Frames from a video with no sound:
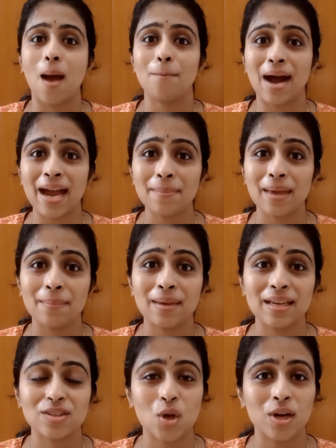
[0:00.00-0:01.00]
My
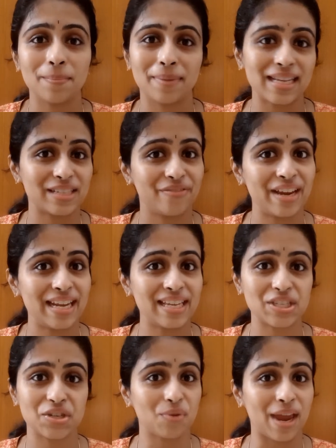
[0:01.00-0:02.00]
baby is on a breastfeeding
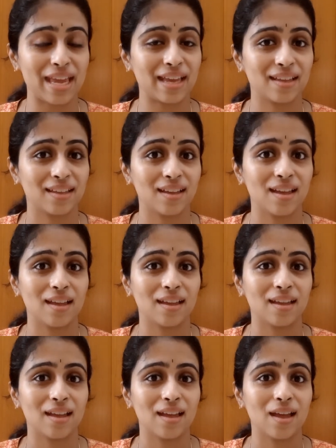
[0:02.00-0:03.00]
strike.
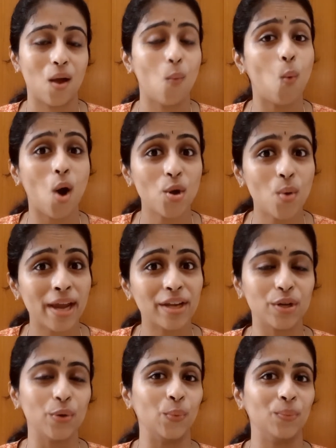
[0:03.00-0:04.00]
What do I
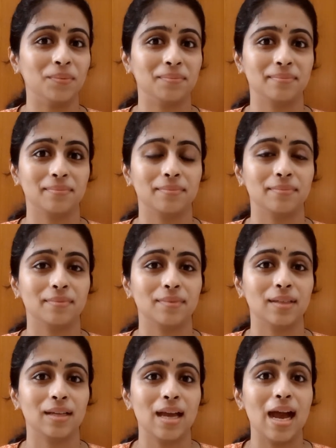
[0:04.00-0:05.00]
do?
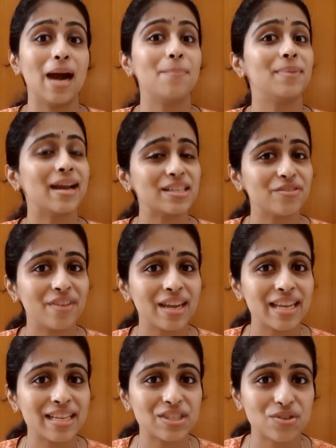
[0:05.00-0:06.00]
A
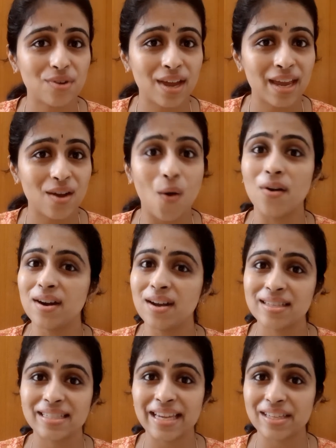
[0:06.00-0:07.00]
breastfeeding strike or
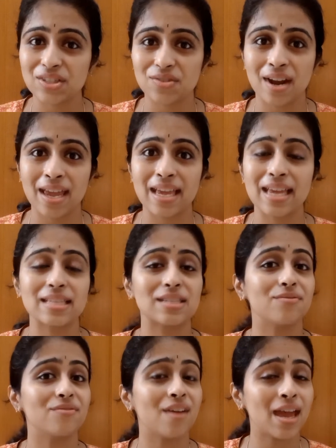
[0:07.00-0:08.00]
nursing strike is
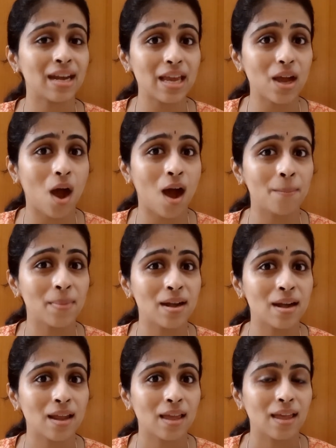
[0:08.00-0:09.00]
very
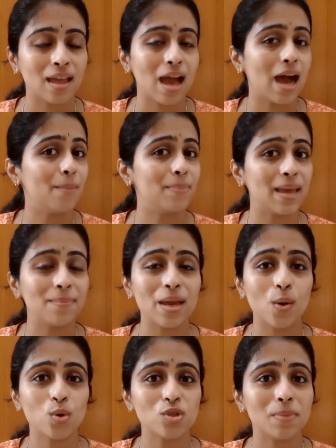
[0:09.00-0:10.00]
common. A baby
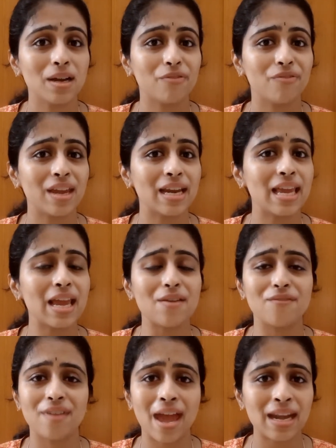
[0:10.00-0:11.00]
who's been
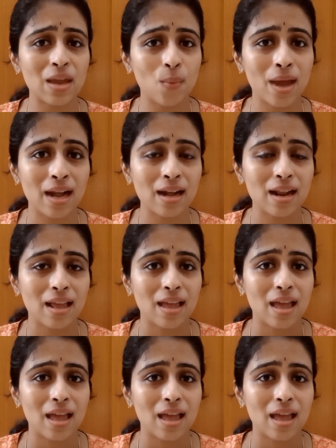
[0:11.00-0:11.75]
feeding very well